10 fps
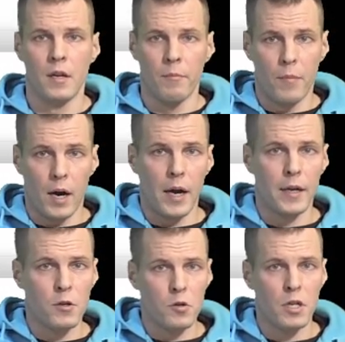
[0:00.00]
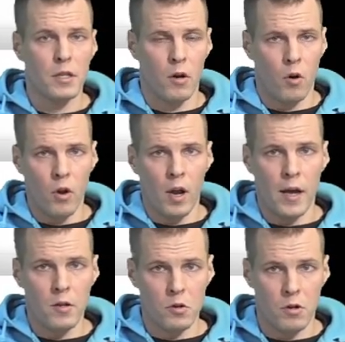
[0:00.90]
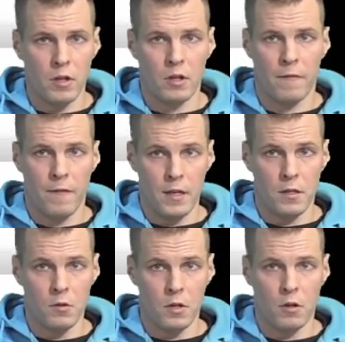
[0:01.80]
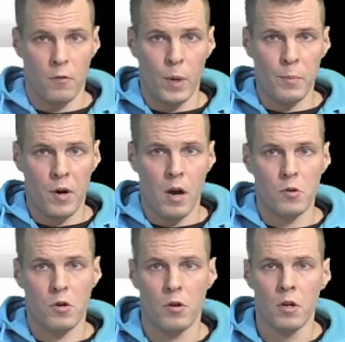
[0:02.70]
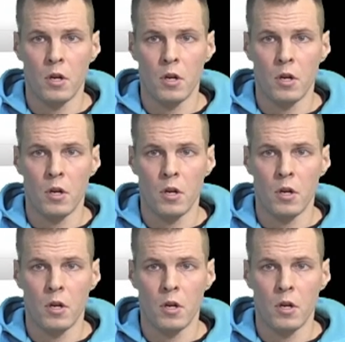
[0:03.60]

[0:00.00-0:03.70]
by using the online user interface, using your web browser,